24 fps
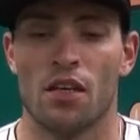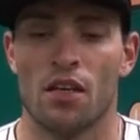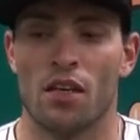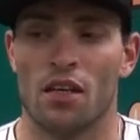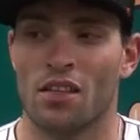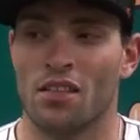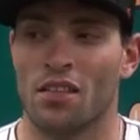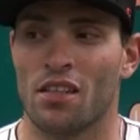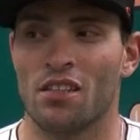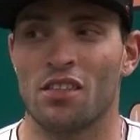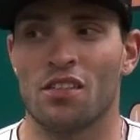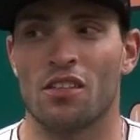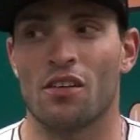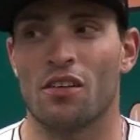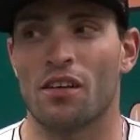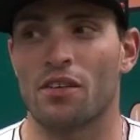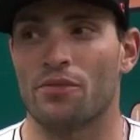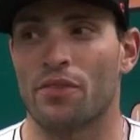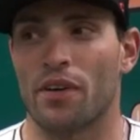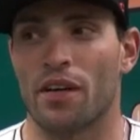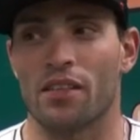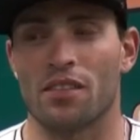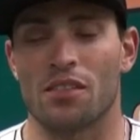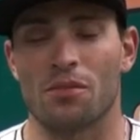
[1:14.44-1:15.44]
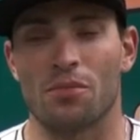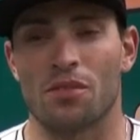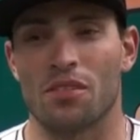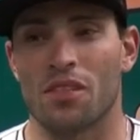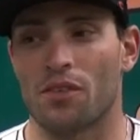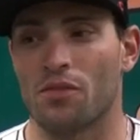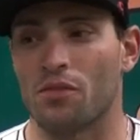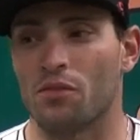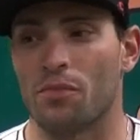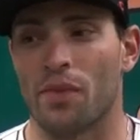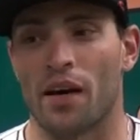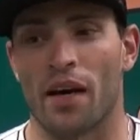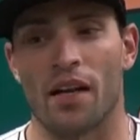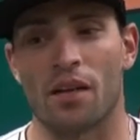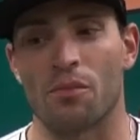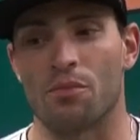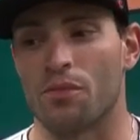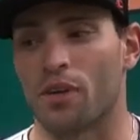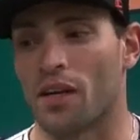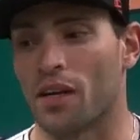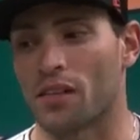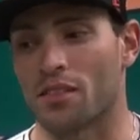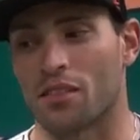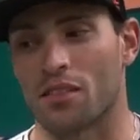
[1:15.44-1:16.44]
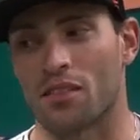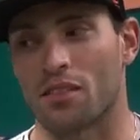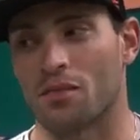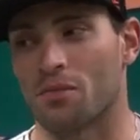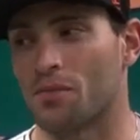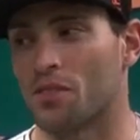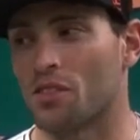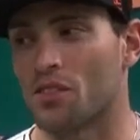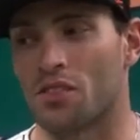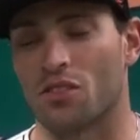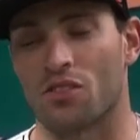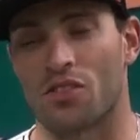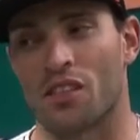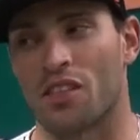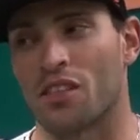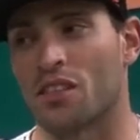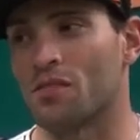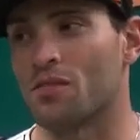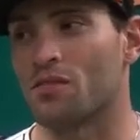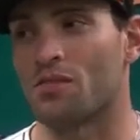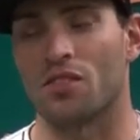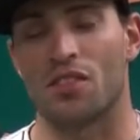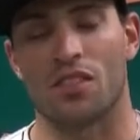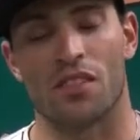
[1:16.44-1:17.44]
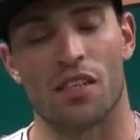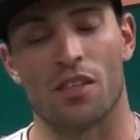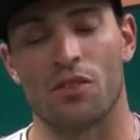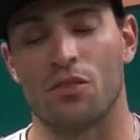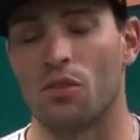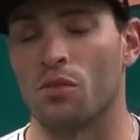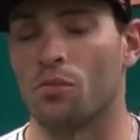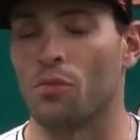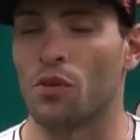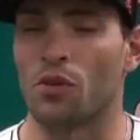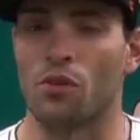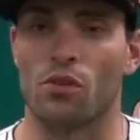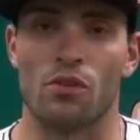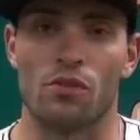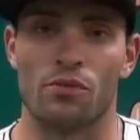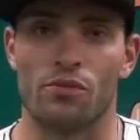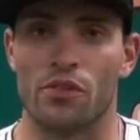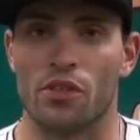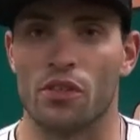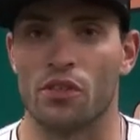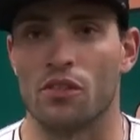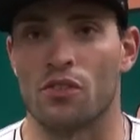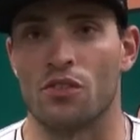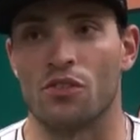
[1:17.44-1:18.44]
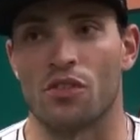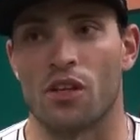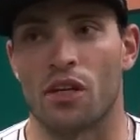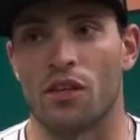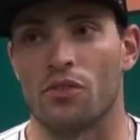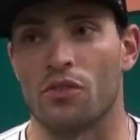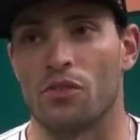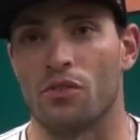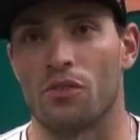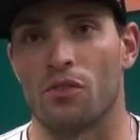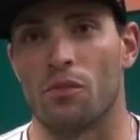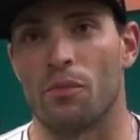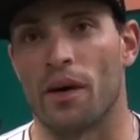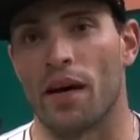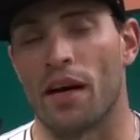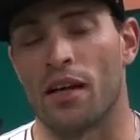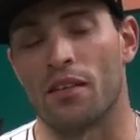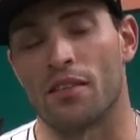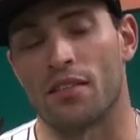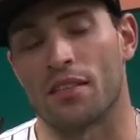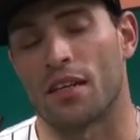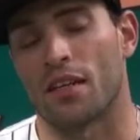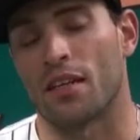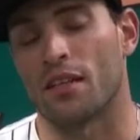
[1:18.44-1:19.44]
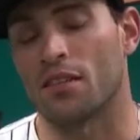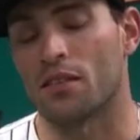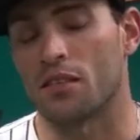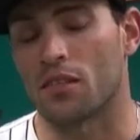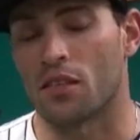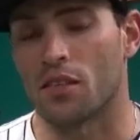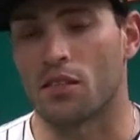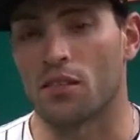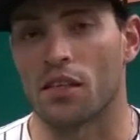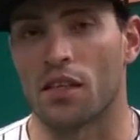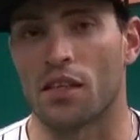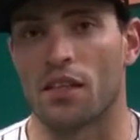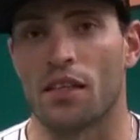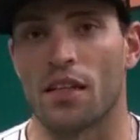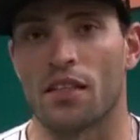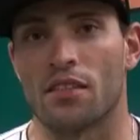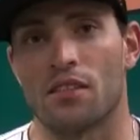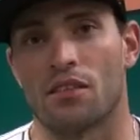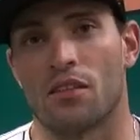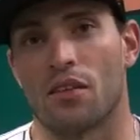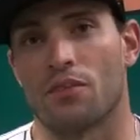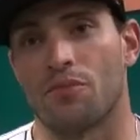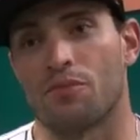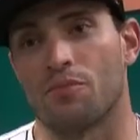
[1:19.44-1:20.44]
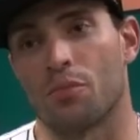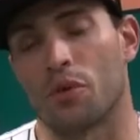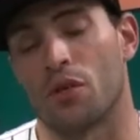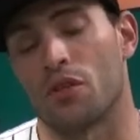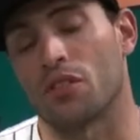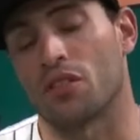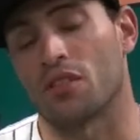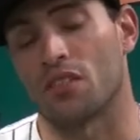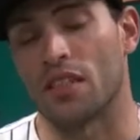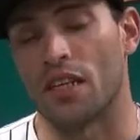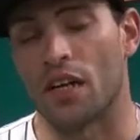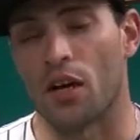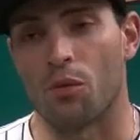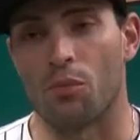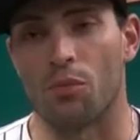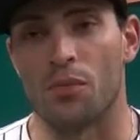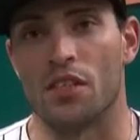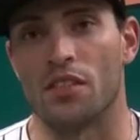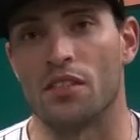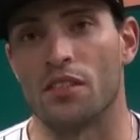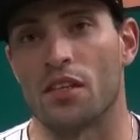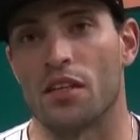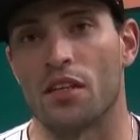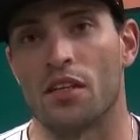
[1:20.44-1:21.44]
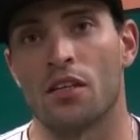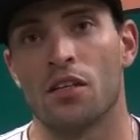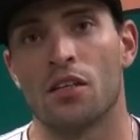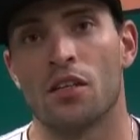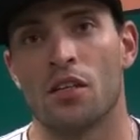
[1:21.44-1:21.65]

And then, you know, I found some stuff in batting practice, just trying to stay through the middle of the field and drive it through the batter's eye. So that stuff personally helped me today.